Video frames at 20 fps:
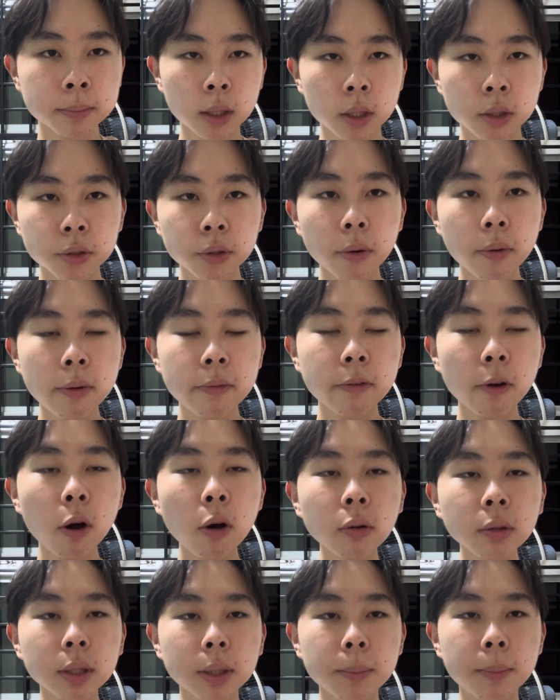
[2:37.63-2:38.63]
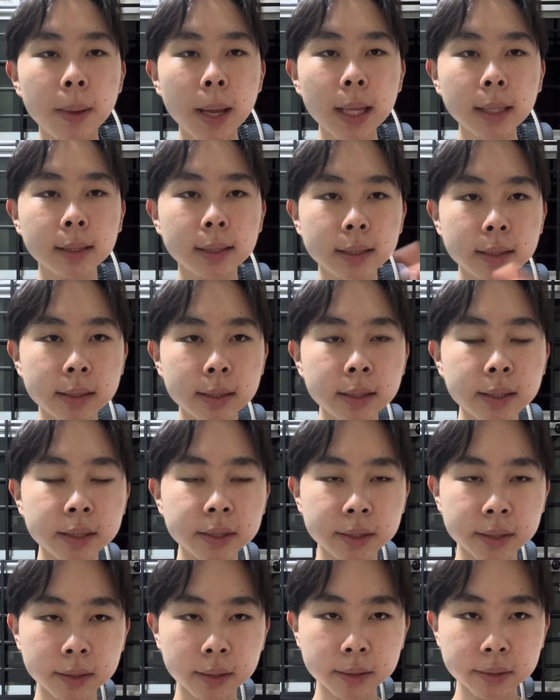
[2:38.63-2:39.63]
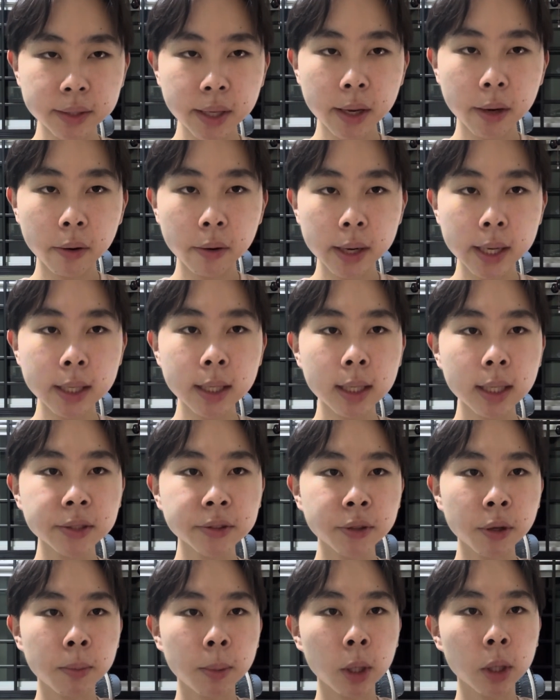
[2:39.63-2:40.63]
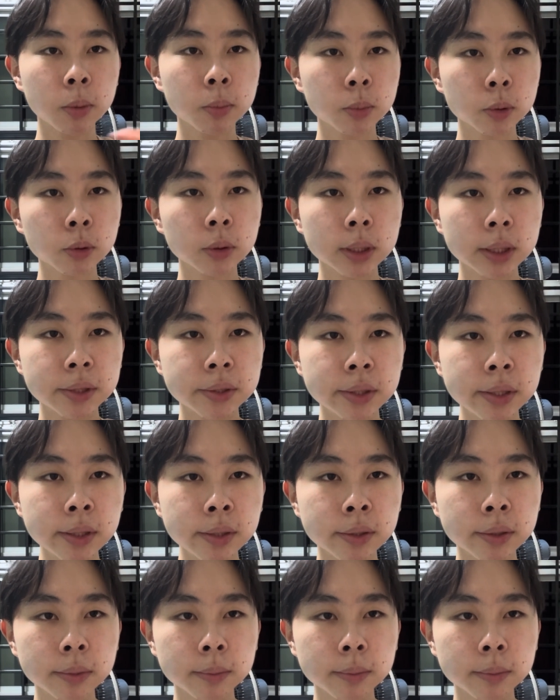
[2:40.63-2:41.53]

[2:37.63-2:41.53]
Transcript: So with all the bad theses said already, let's talk about the bull thesis.